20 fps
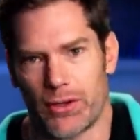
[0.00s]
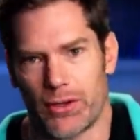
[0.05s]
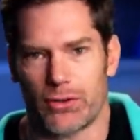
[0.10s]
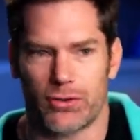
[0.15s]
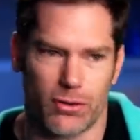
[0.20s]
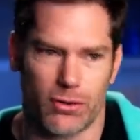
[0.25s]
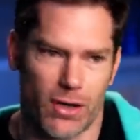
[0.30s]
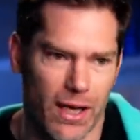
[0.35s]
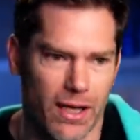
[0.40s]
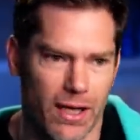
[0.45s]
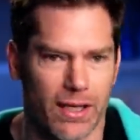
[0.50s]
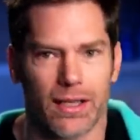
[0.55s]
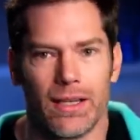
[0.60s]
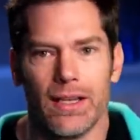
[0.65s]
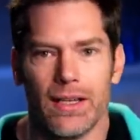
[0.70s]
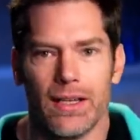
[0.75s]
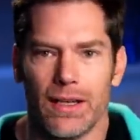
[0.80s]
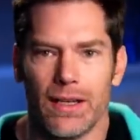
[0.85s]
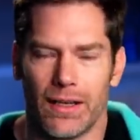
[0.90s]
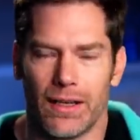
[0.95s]
They're trying
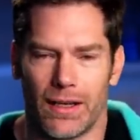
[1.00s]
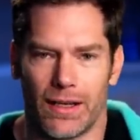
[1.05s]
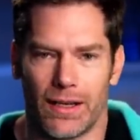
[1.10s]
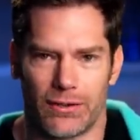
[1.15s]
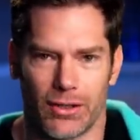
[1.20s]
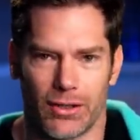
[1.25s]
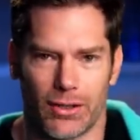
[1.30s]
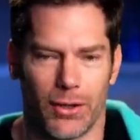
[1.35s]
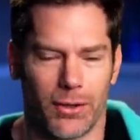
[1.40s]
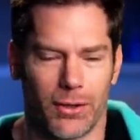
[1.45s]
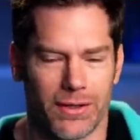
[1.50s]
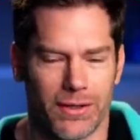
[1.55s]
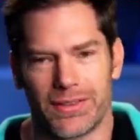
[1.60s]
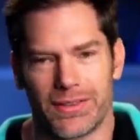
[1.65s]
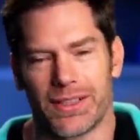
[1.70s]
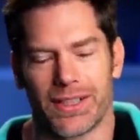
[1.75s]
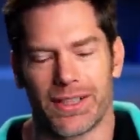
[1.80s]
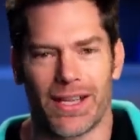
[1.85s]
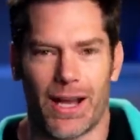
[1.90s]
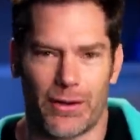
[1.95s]
uh, to go to
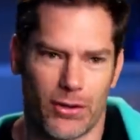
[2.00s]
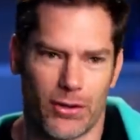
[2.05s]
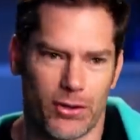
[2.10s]
synagogue.